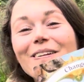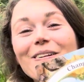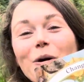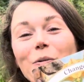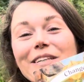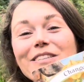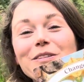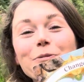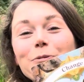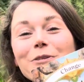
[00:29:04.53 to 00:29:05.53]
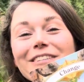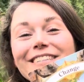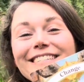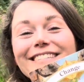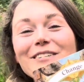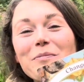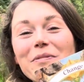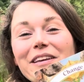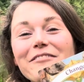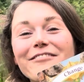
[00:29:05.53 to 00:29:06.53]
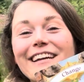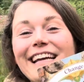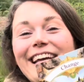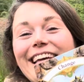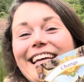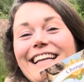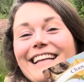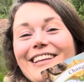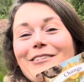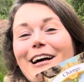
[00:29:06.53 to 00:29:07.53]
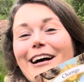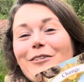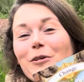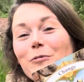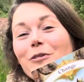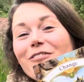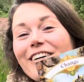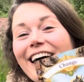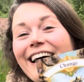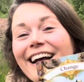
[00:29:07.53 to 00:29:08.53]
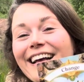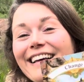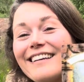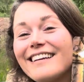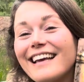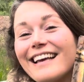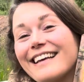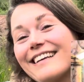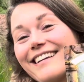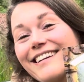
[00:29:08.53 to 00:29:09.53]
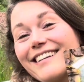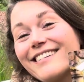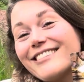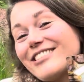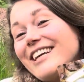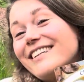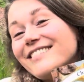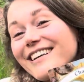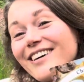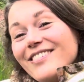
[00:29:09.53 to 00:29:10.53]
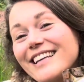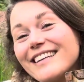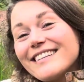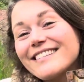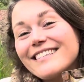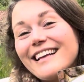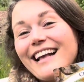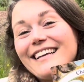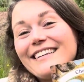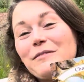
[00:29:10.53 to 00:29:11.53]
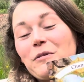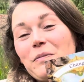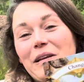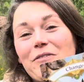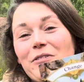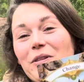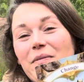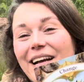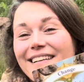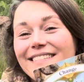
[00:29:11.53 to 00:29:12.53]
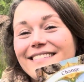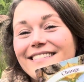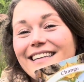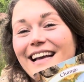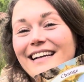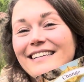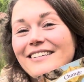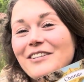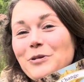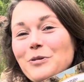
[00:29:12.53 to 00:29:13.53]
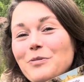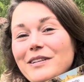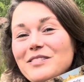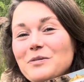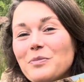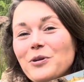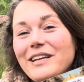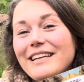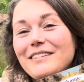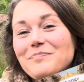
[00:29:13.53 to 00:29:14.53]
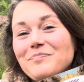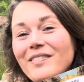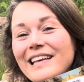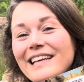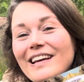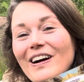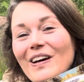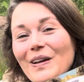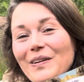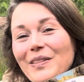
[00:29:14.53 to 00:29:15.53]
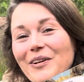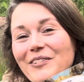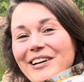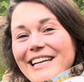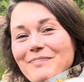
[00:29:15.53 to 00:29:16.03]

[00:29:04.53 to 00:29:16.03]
Go into the woods, don't be afraid. You have your wolf guide, and change is coming, and it will be for the best, and you will be supported along the way.